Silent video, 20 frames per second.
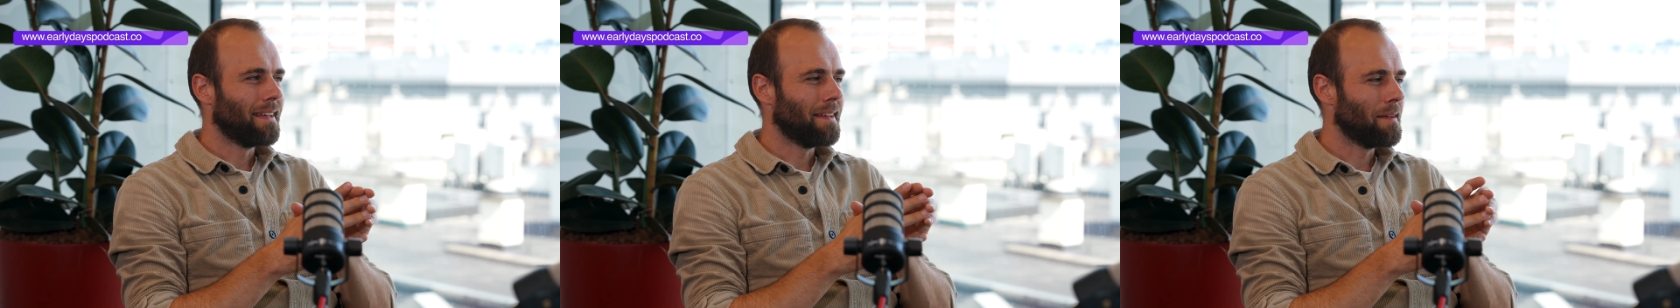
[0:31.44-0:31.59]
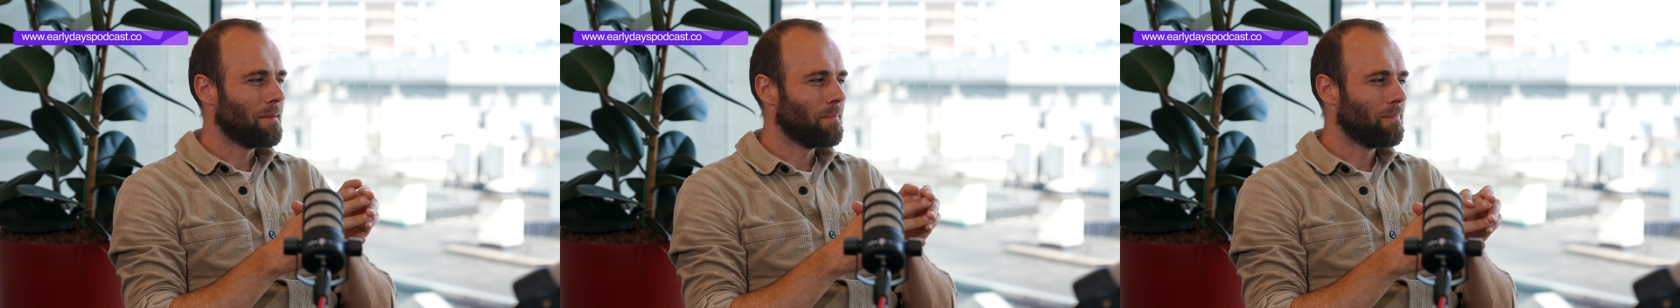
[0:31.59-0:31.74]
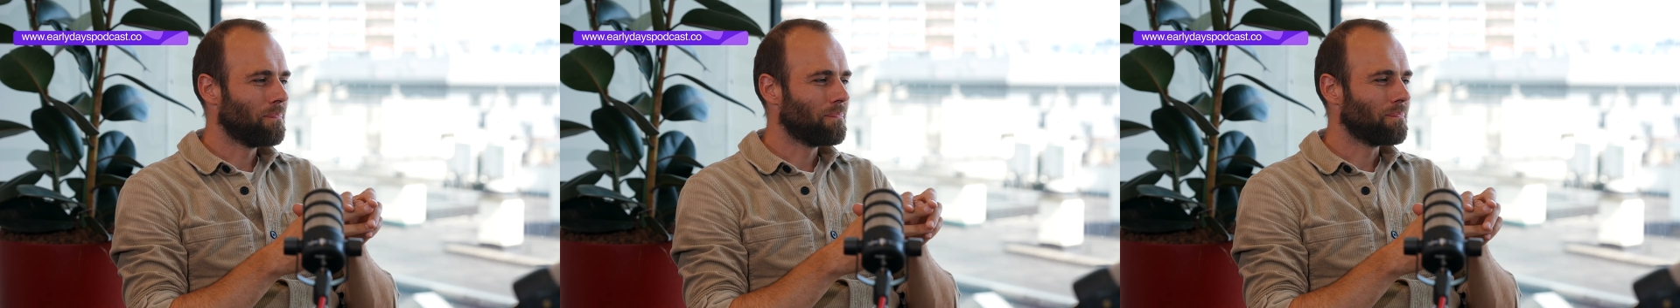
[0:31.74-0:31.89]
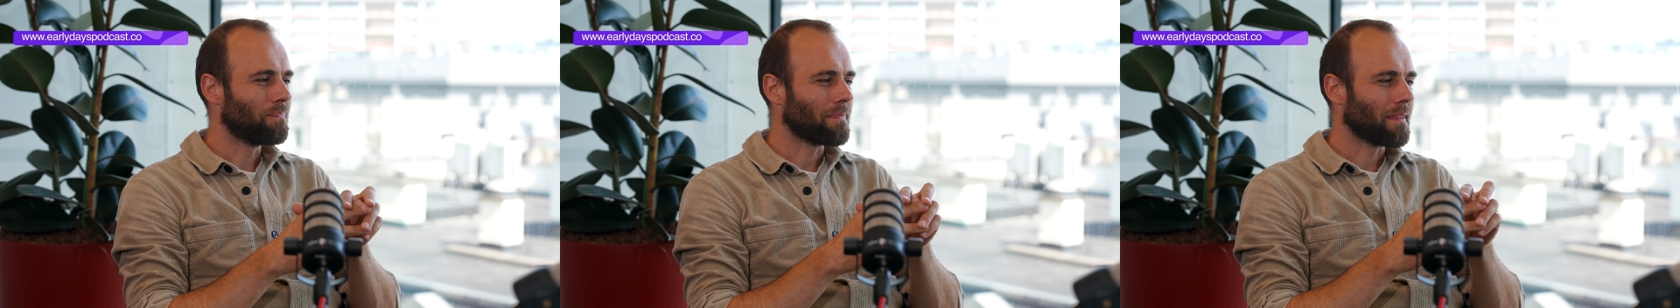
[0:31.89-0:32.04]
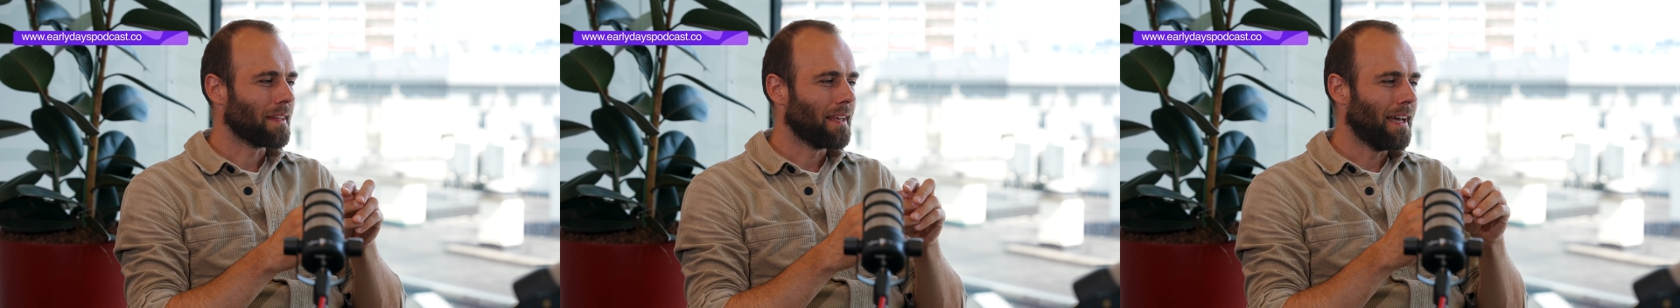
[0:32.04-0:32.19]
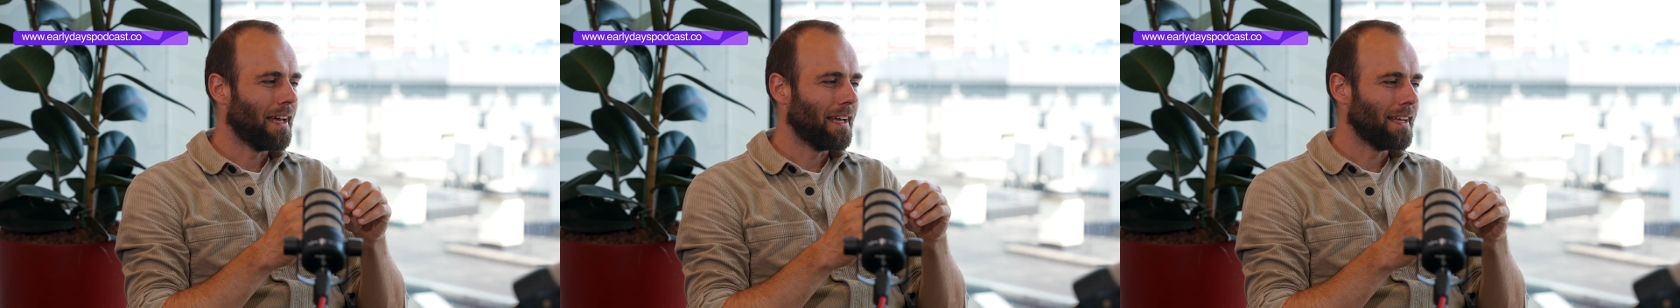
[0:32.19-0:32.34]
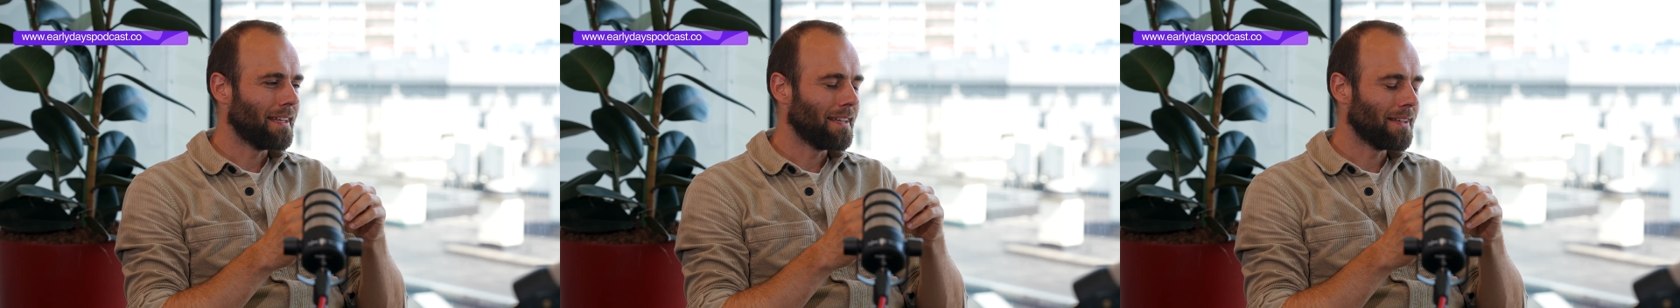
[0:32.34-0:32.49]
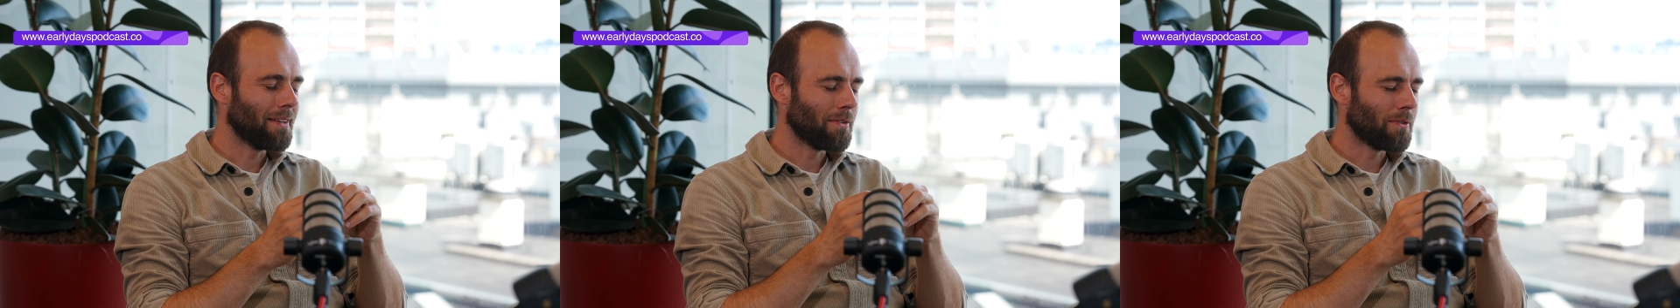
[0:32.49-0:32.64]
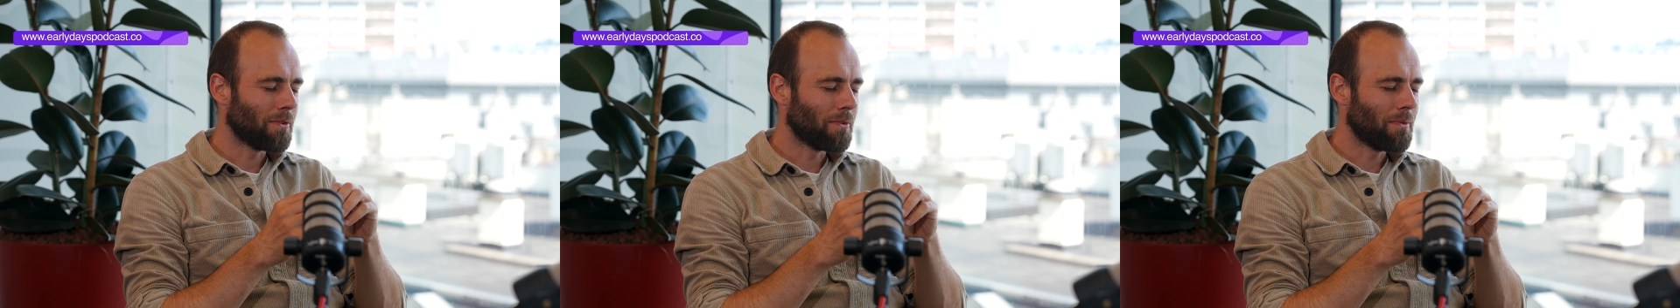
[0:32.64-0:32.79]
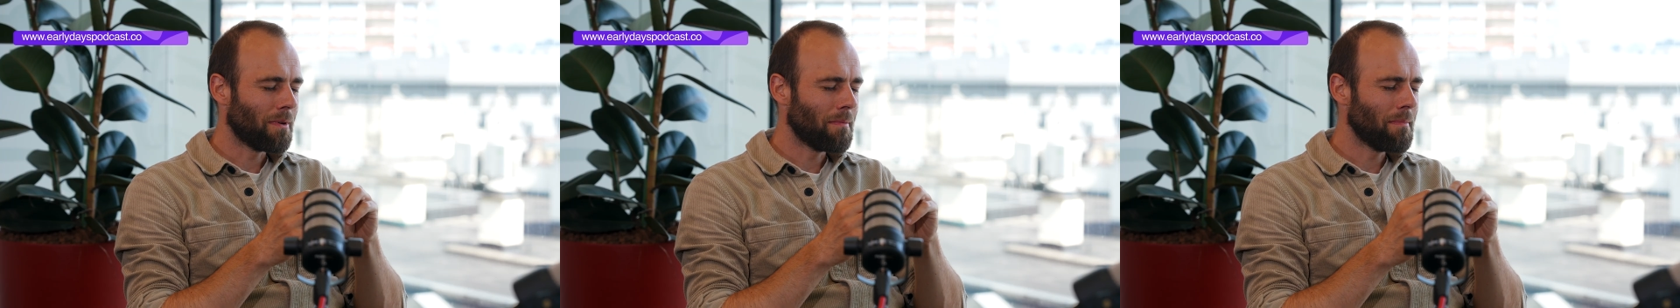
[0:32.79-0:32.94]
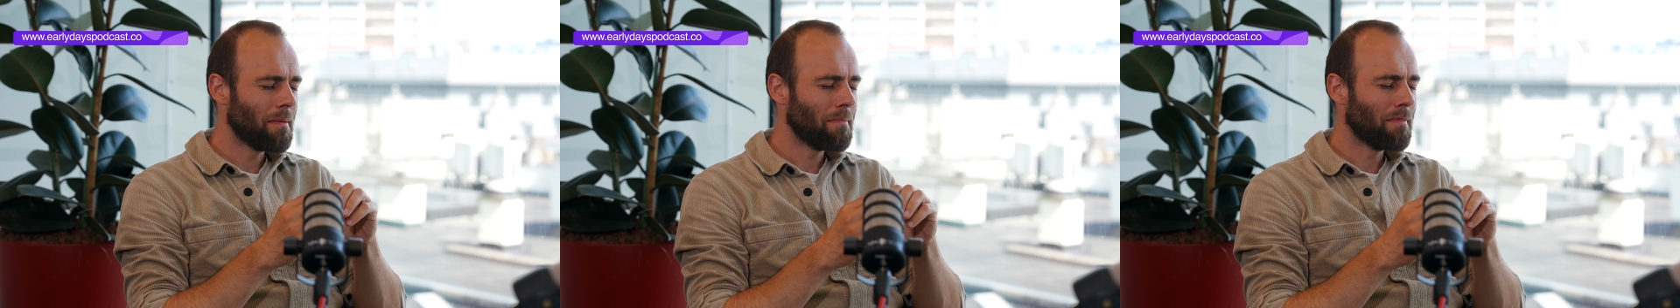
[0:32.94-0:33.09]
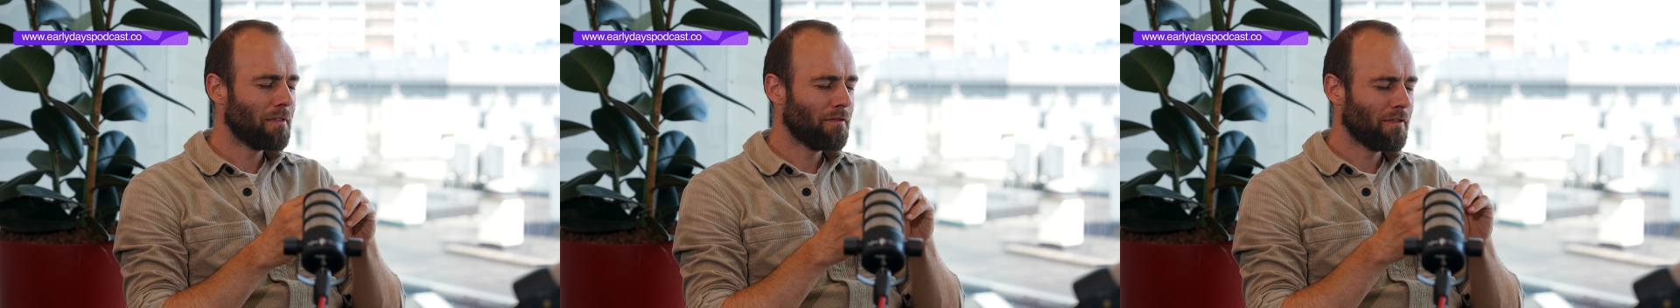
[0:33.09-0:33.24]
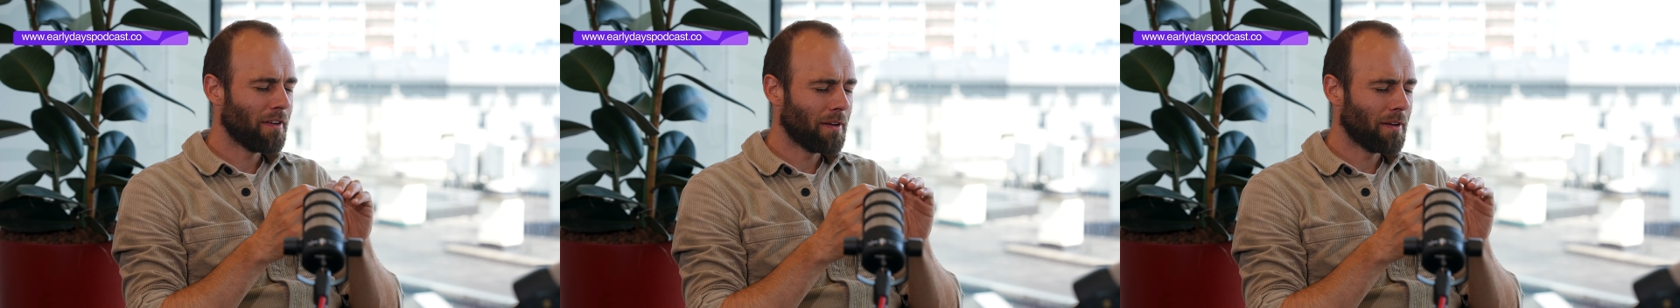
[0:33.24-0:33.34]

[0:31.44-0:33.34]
I remember